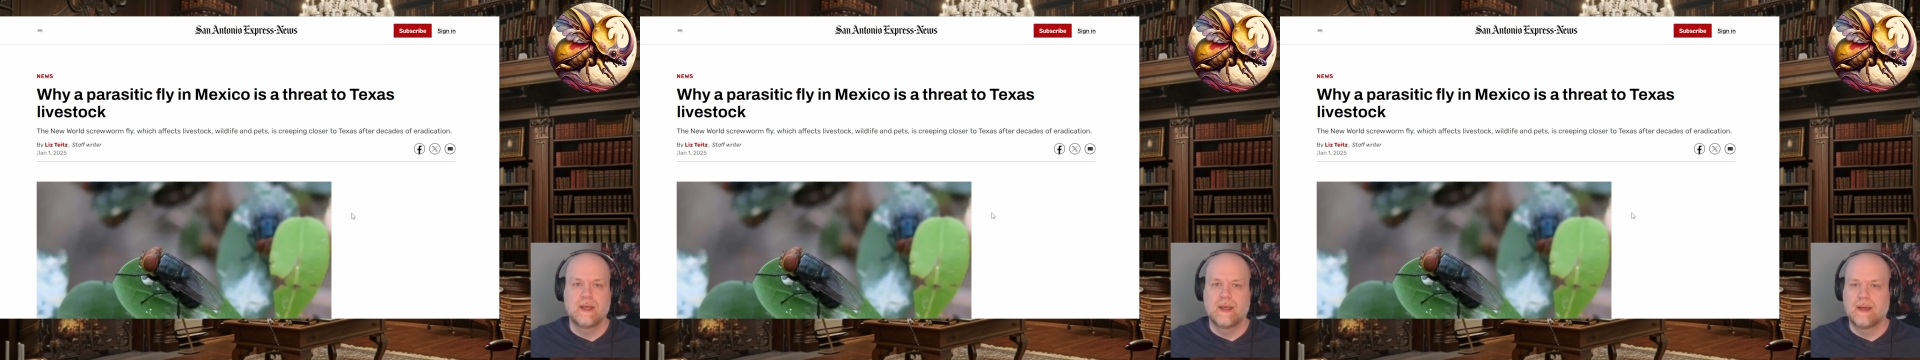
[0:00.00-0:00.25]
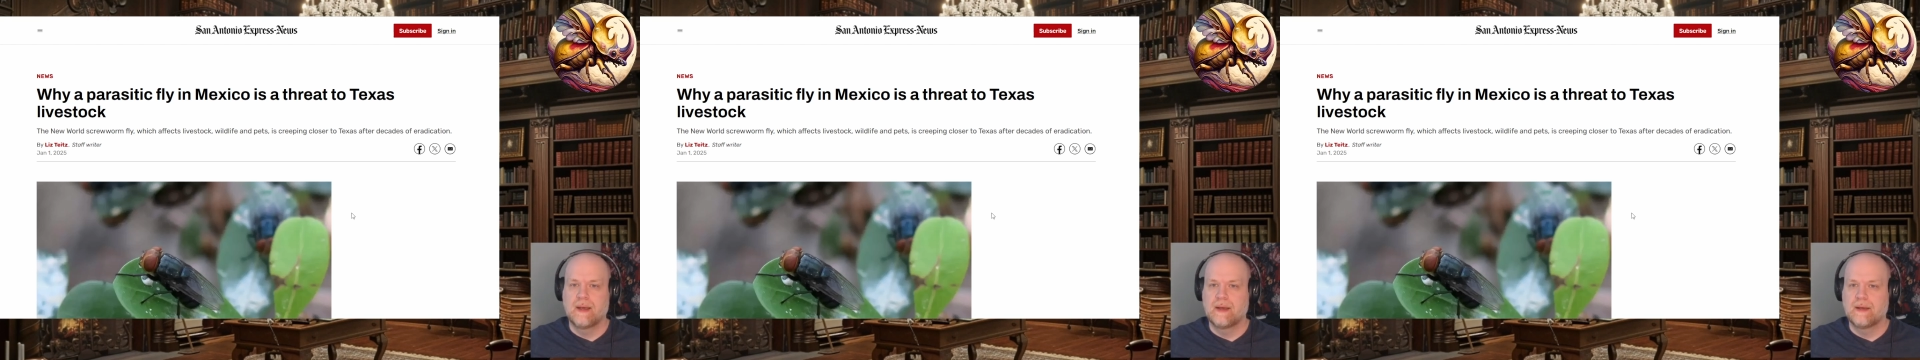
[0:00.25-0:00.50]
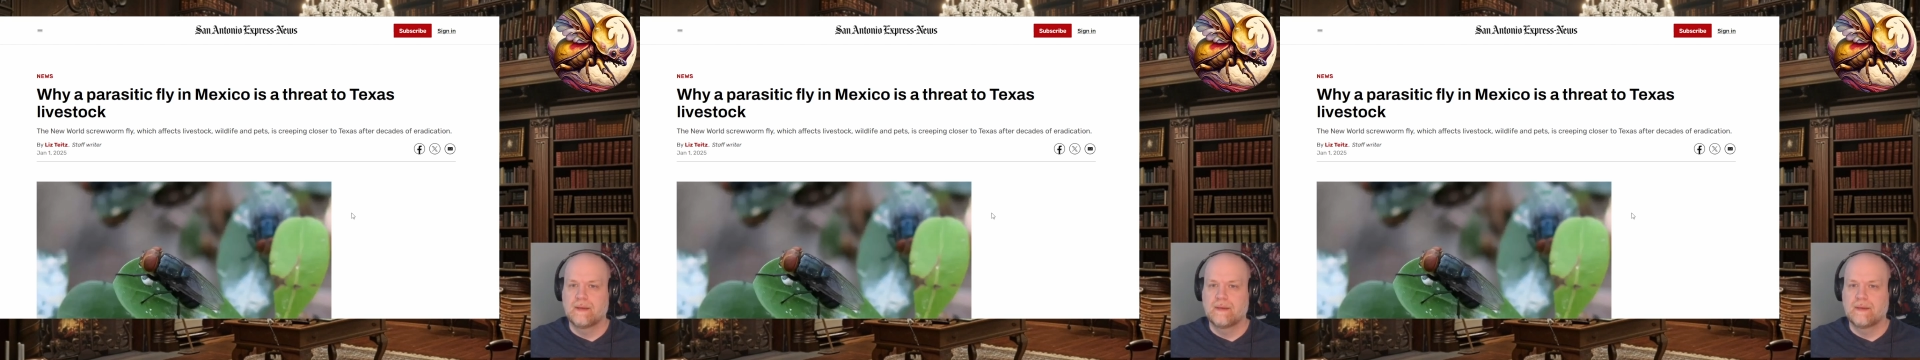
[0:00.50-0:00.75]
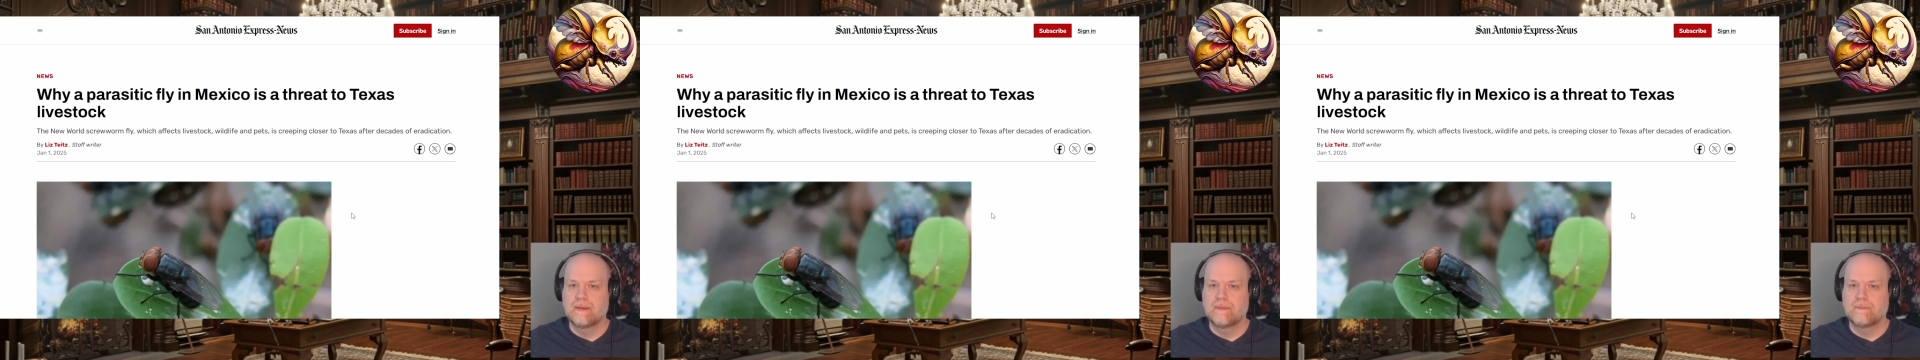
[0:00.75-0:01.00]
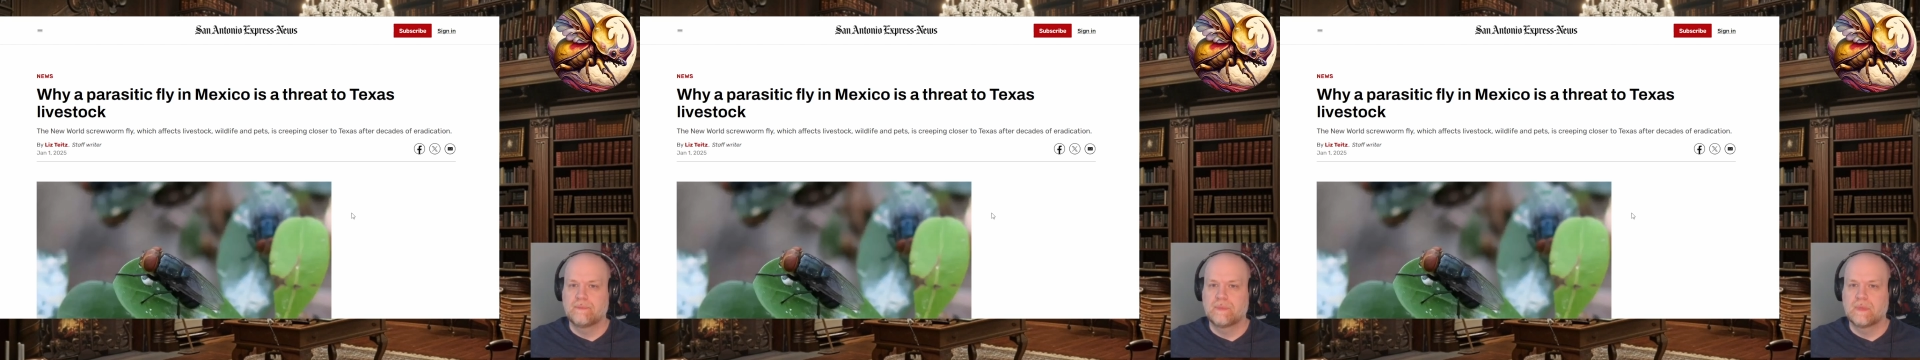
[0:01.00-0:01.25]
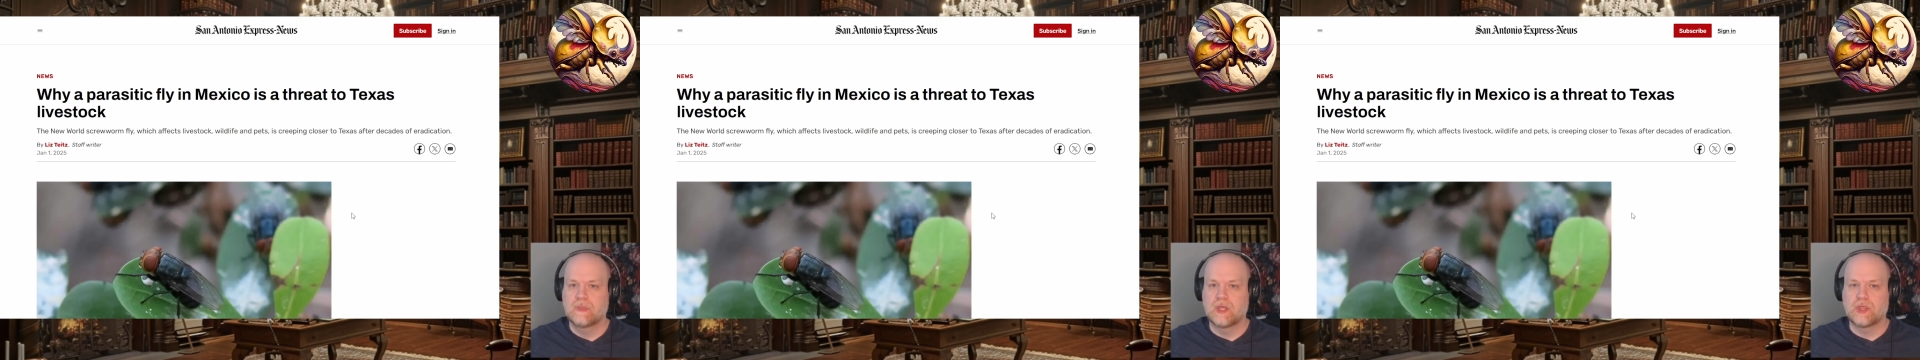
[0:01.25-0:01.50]

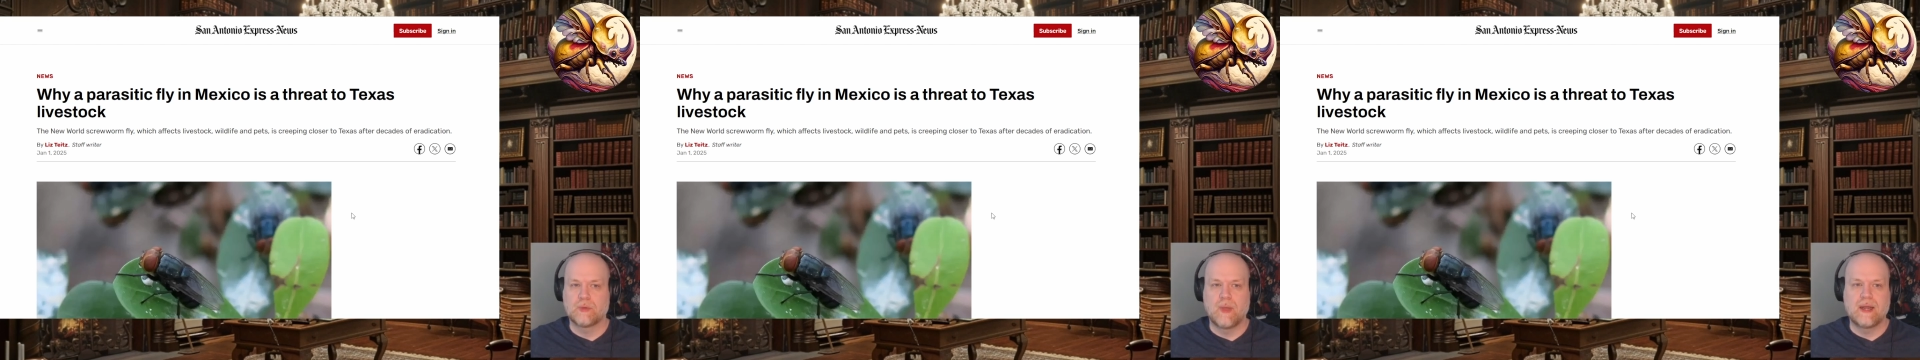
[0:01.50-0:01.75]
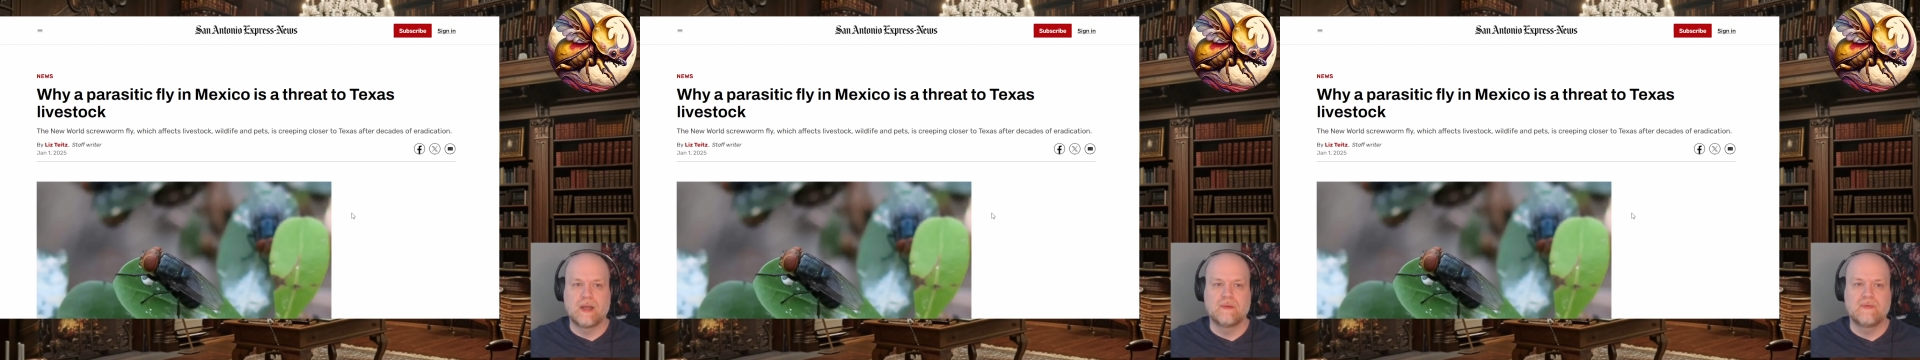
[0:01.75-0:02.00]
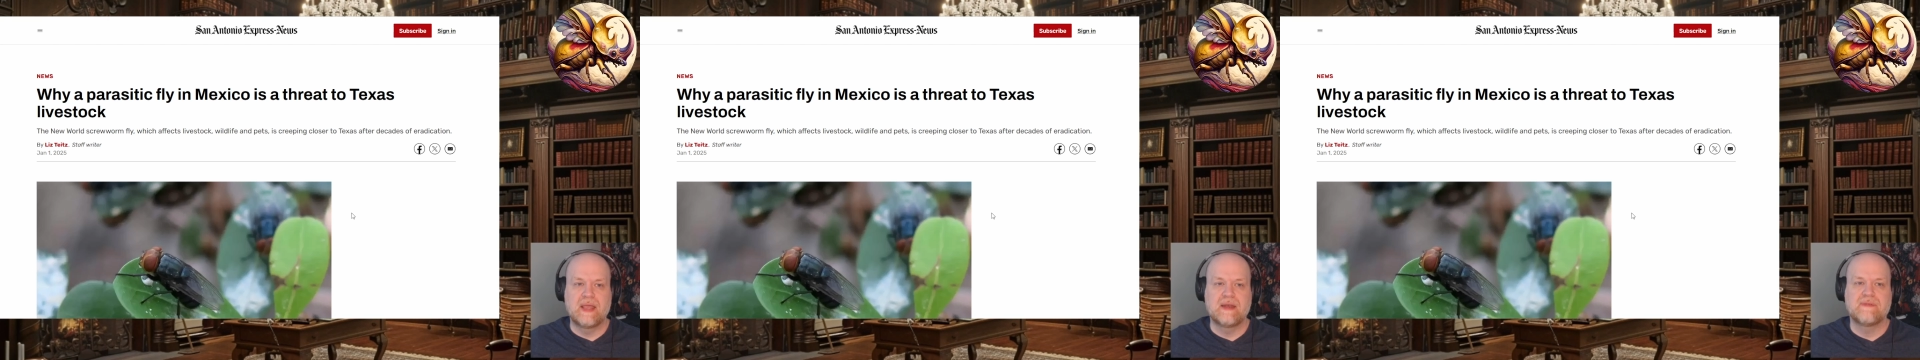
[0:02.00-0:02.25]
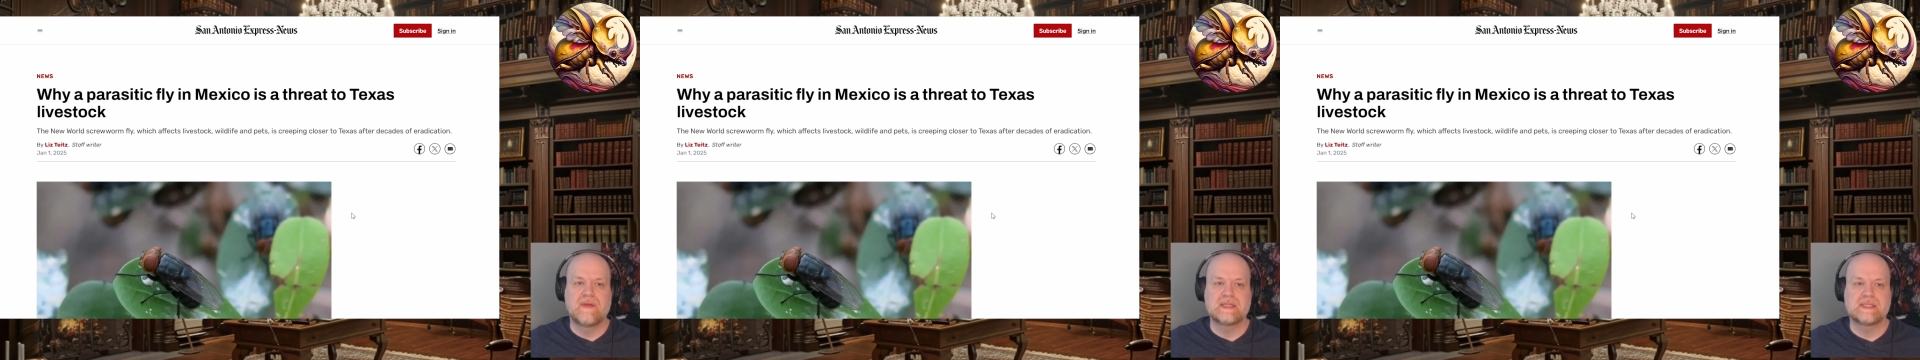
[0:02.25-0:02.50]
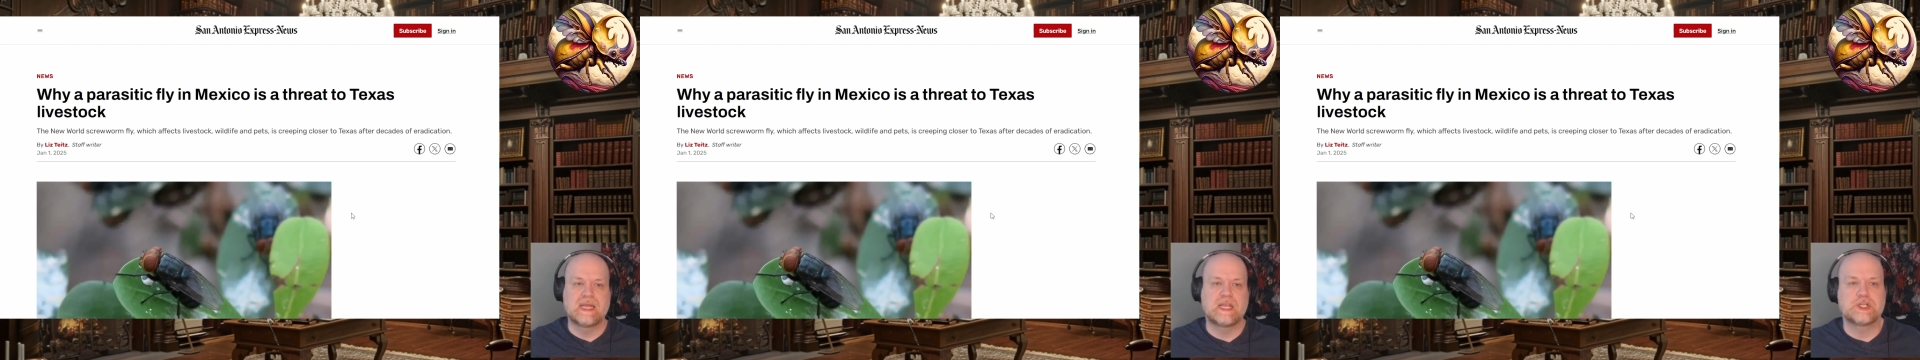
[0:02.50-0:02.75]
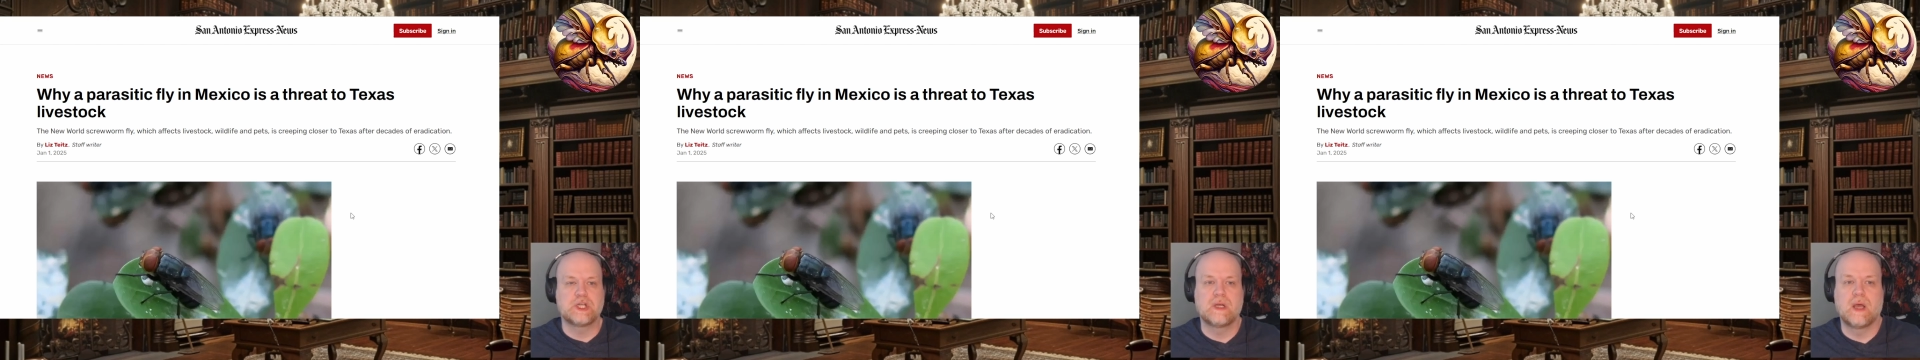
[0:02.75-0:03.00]
the threat of
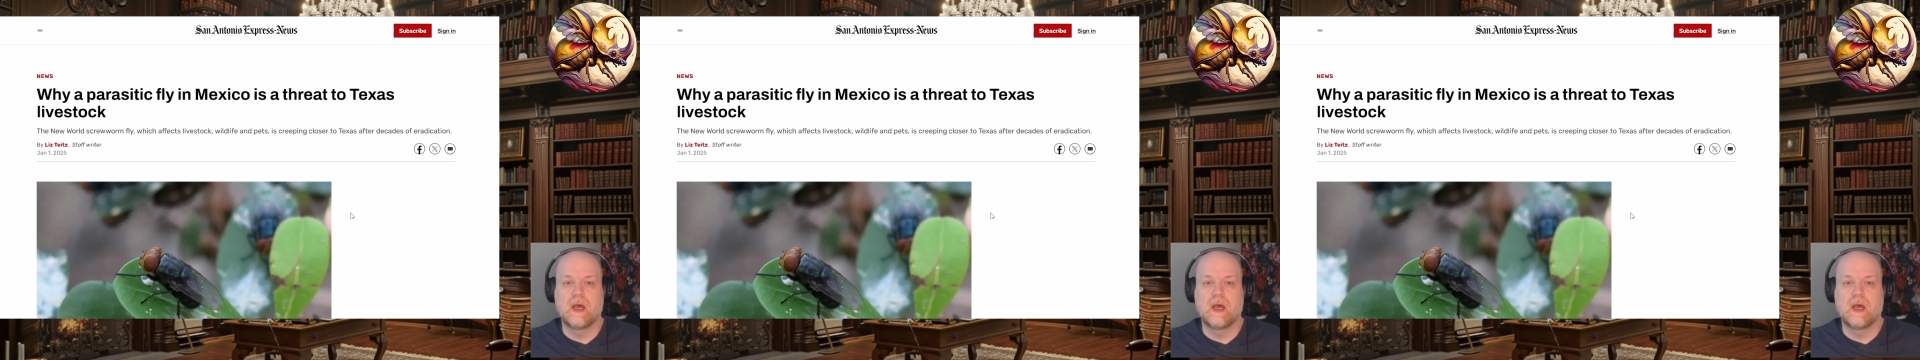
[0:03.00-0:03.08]
infestation